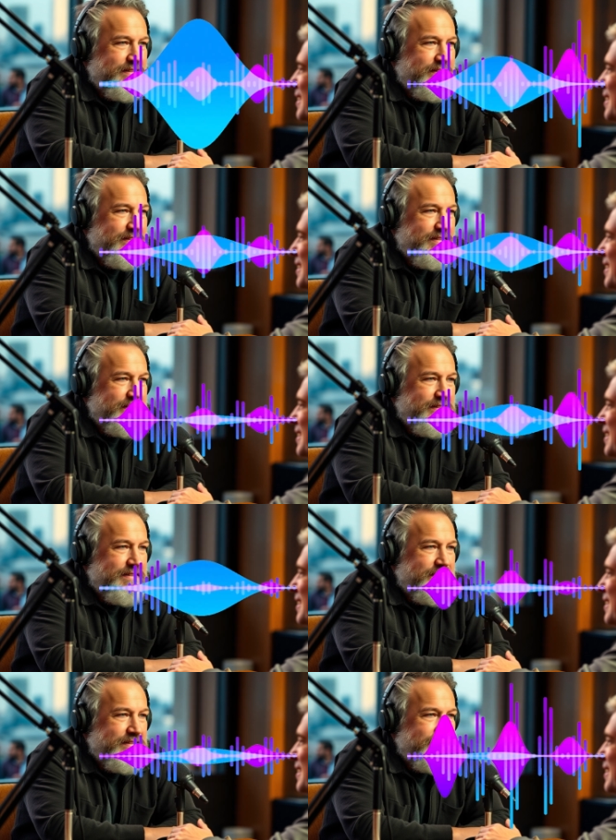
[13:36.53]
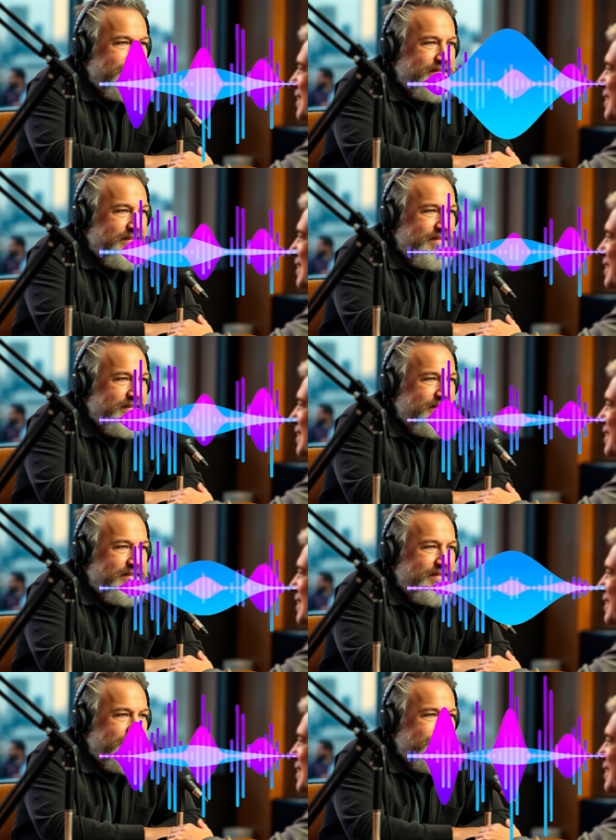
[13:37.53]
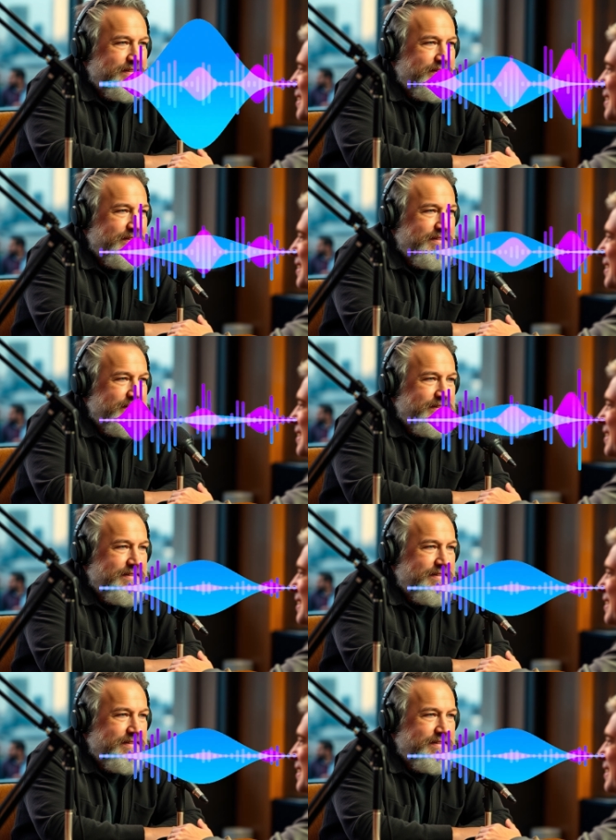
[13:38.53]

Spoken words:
You start understanding different genres, their history.